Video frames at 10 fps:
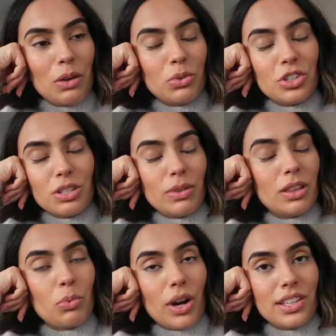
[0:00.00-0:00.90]
it would just be
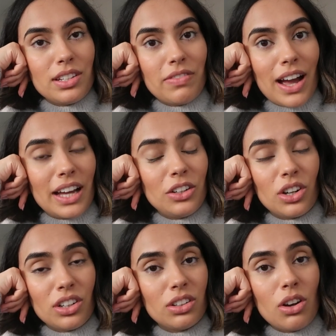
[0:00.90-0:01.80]
the worst if I had
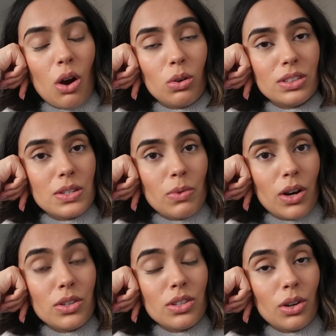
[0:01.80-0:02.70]
gotten the cold as
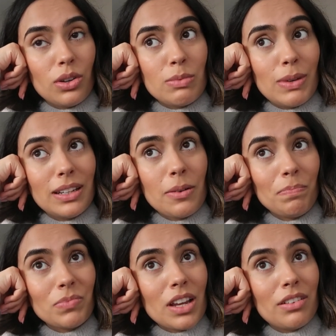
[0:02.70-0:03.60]
well. So it's been
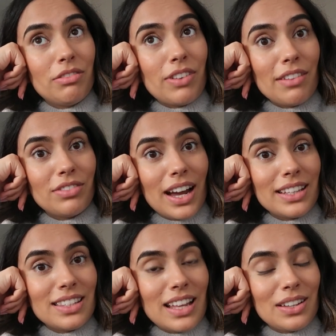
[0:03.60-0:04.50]
5
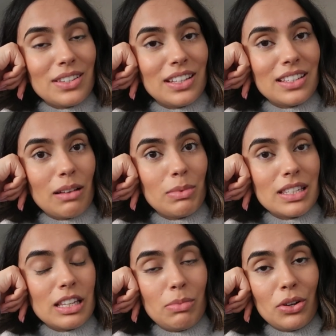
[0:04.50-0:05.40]
nights now since I've been
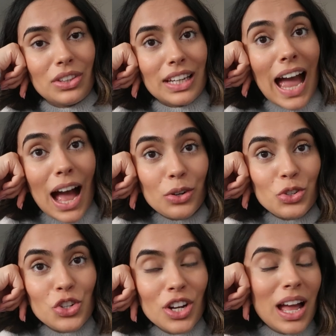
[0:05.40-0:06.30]
sleeping on the
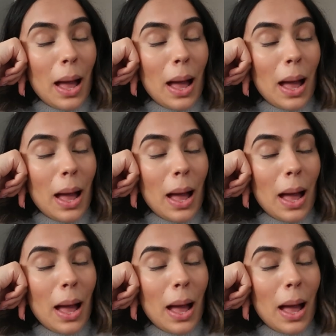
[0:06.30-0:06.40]
couch.